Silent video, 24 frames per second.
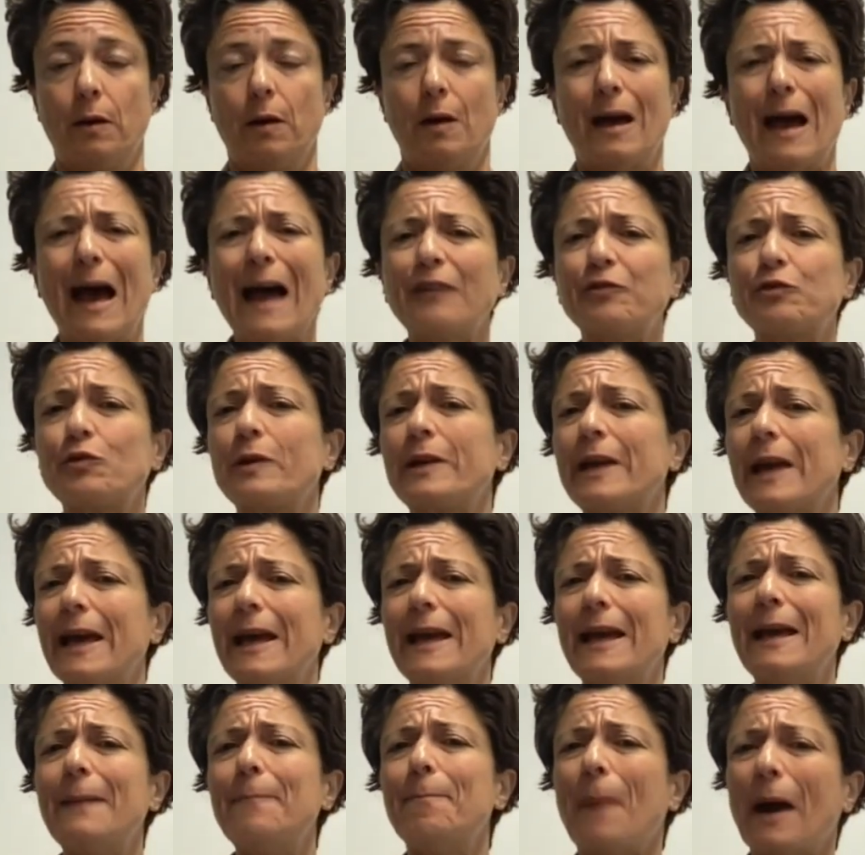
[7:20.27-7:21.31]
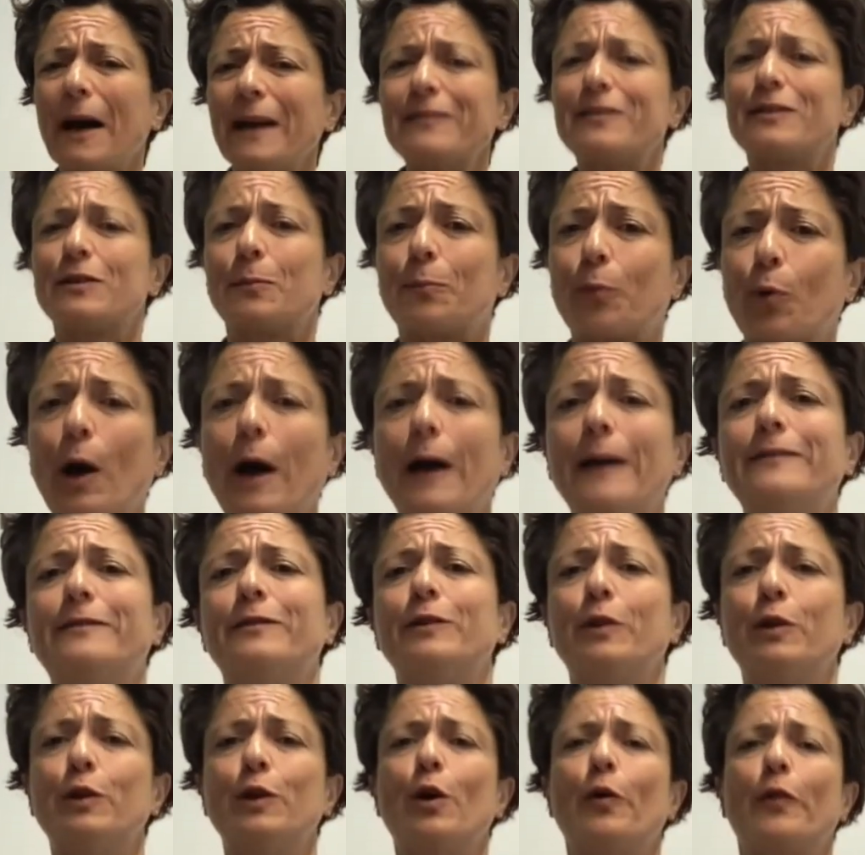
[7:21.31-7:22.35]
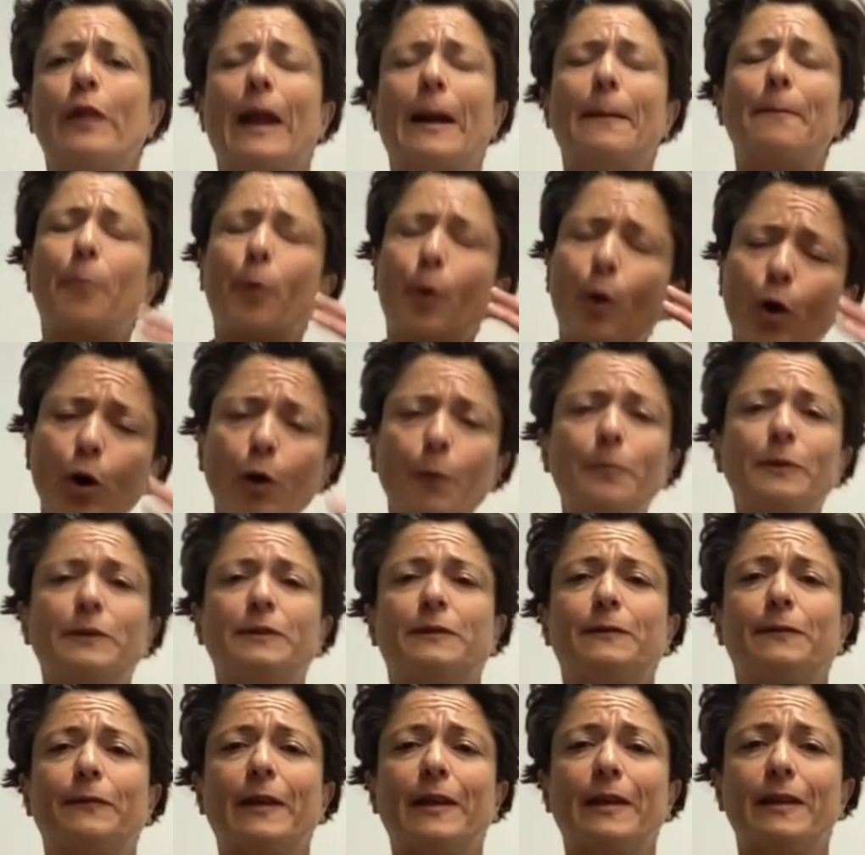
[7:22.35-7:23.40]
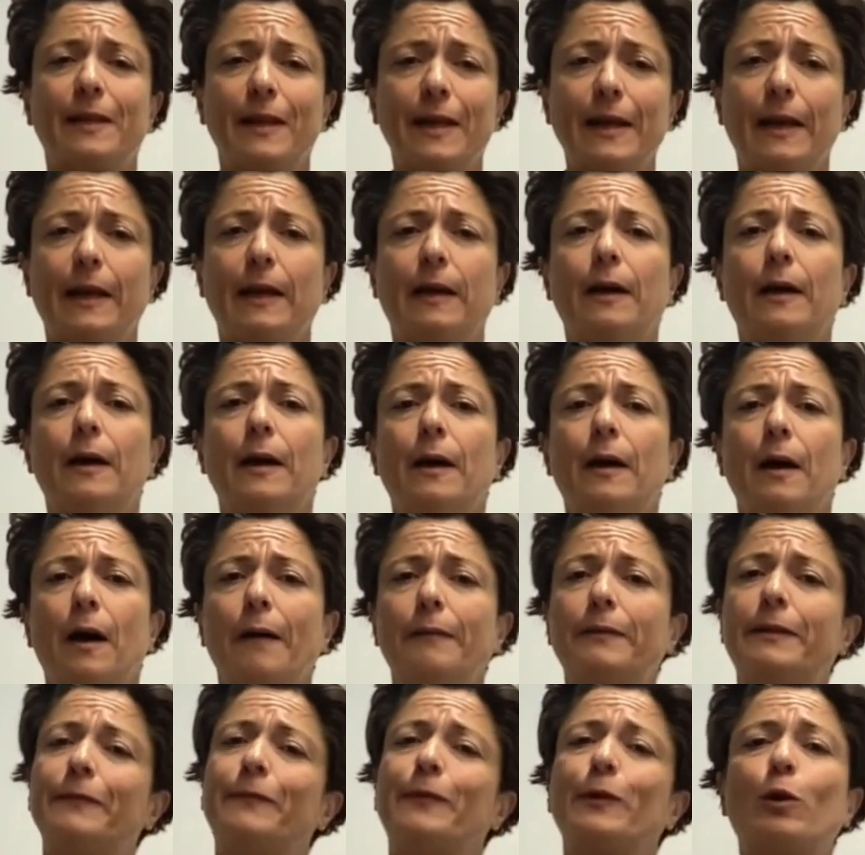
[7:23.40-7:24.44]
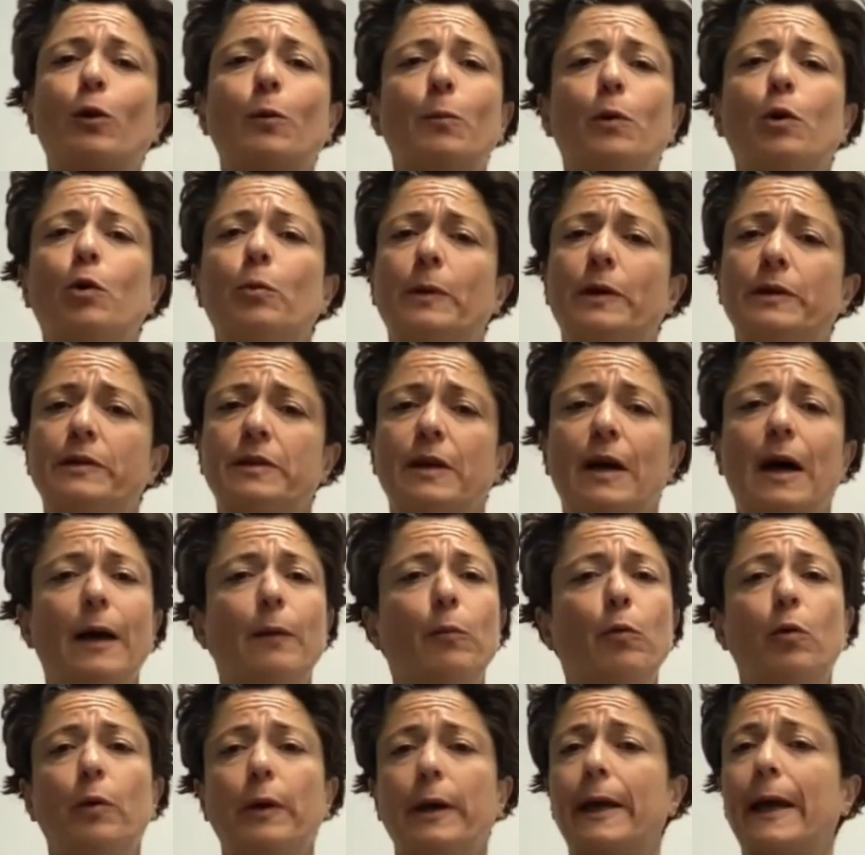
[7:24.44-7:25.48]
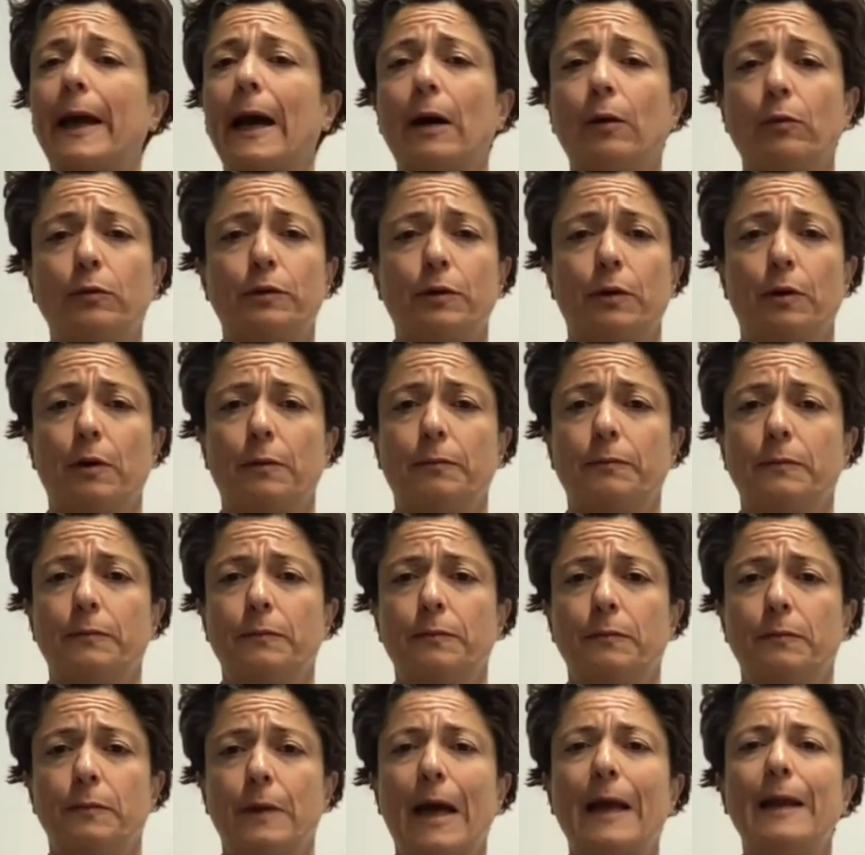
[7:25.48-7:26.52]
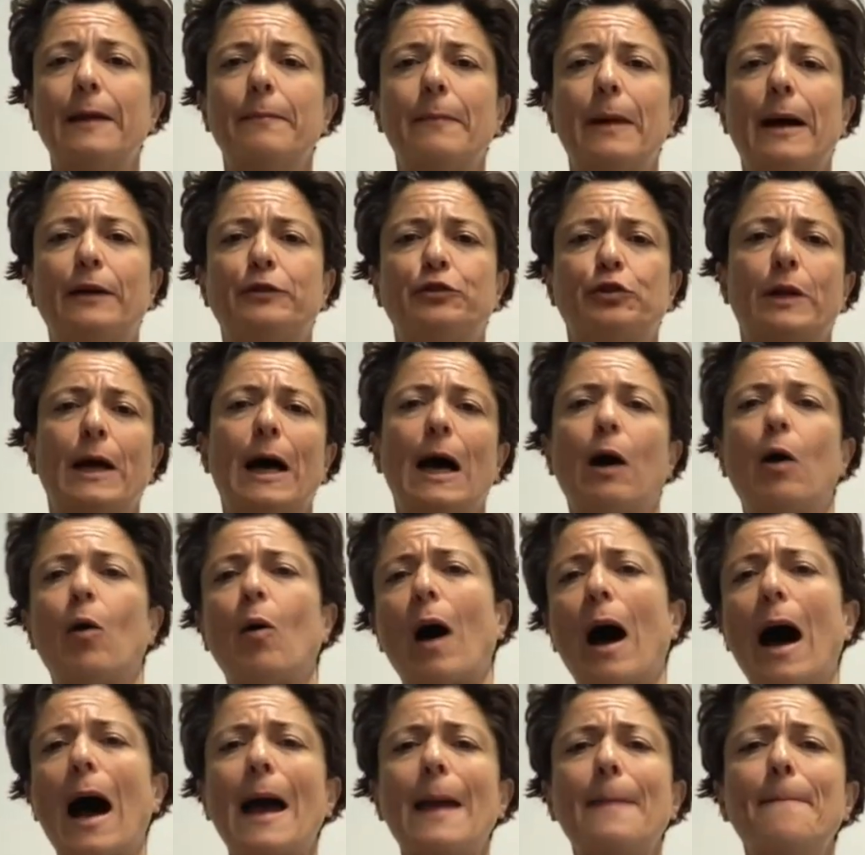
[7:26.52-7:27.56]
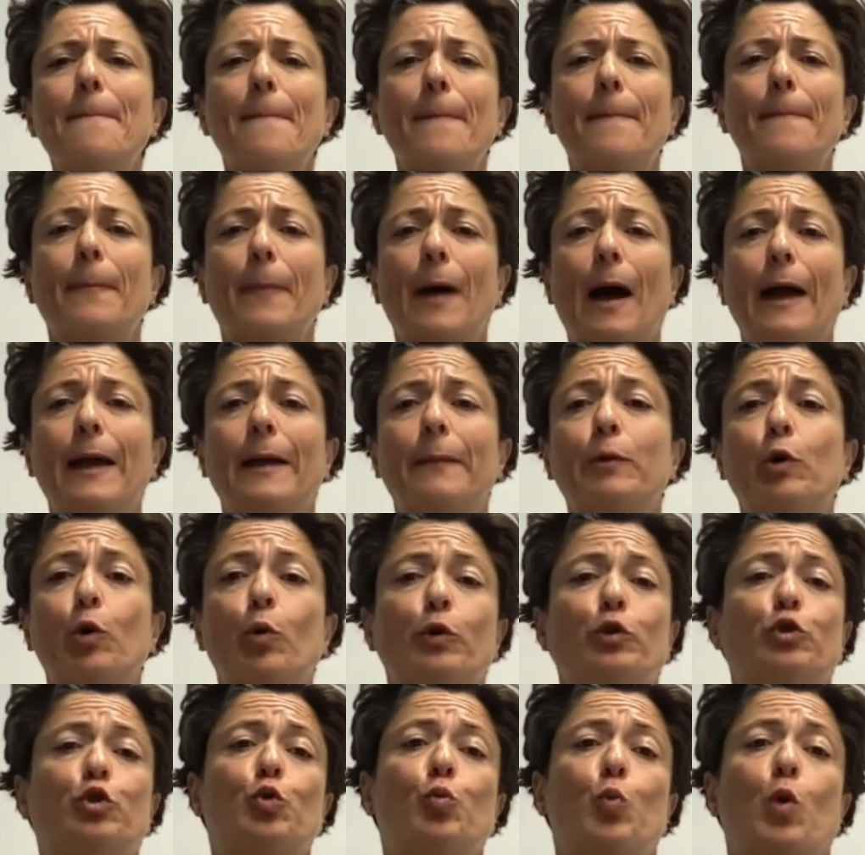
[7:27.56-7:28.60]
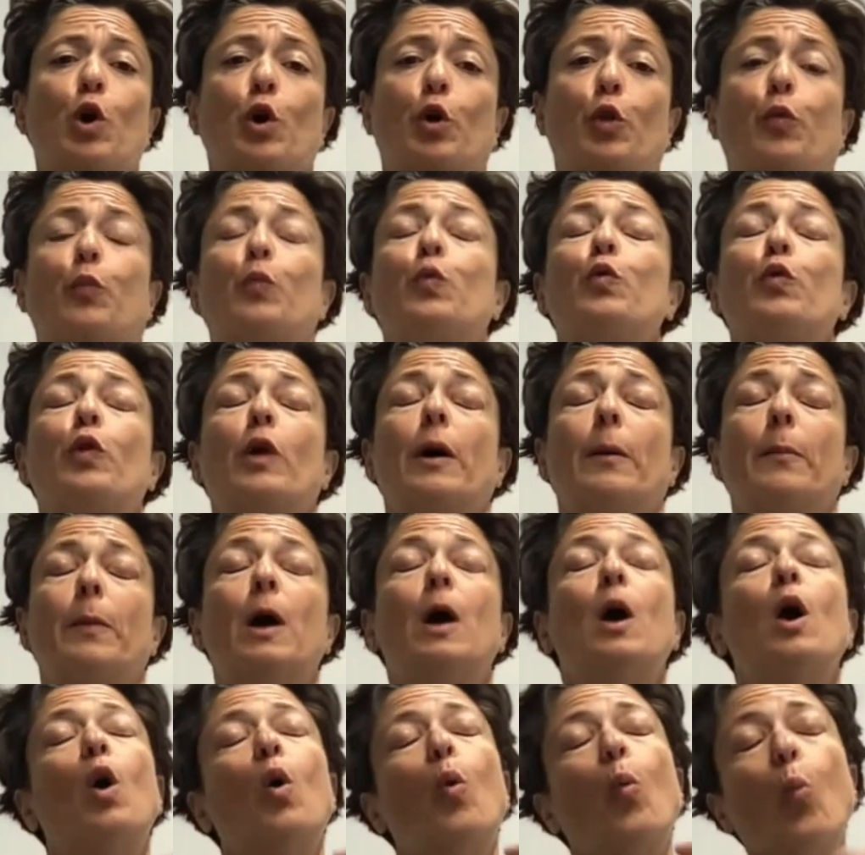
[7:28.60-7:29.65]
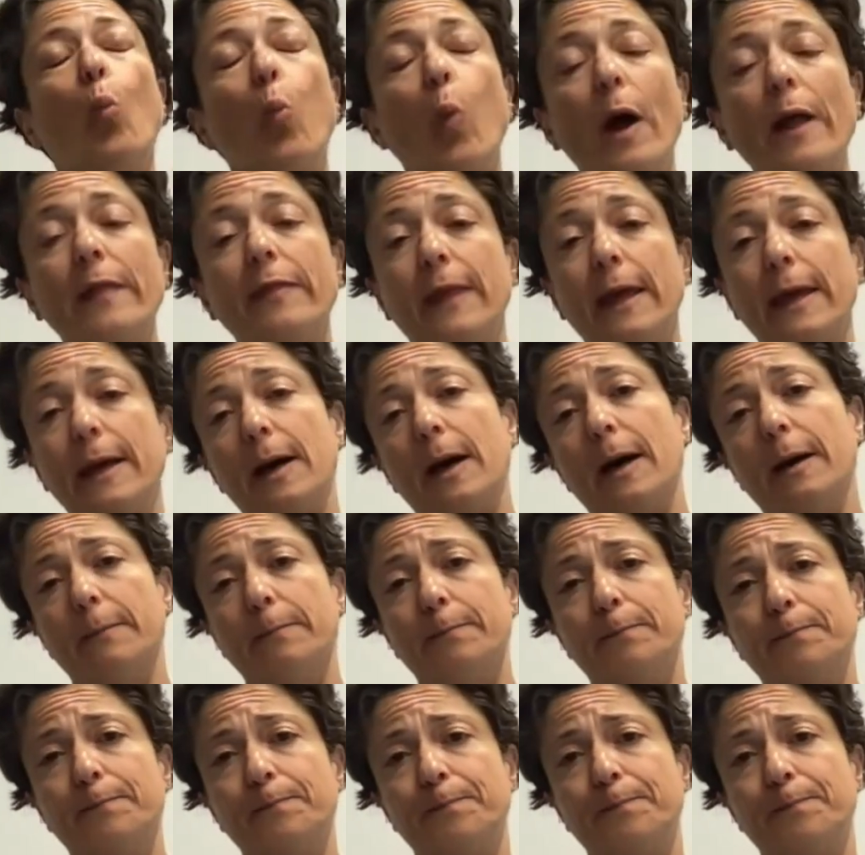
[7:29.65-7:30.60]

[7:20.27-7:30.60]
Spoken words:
Actually, it might surprise you to know that I purposely think of difficult moments I will encounter and imagine how I am going to work through them when they come.